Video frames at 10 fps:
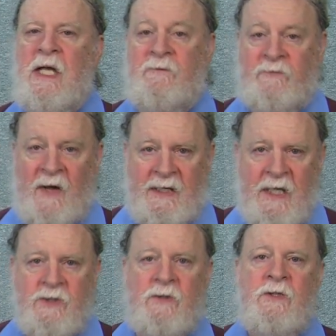
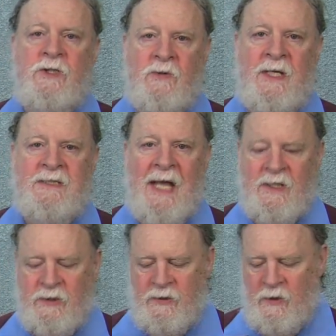financial
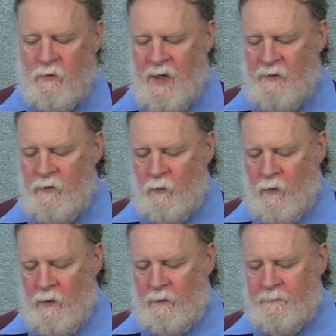transactions around the
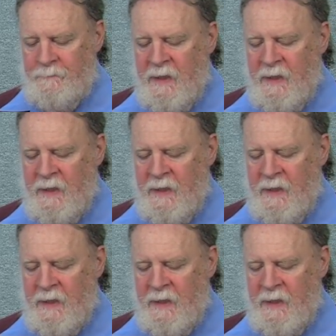world.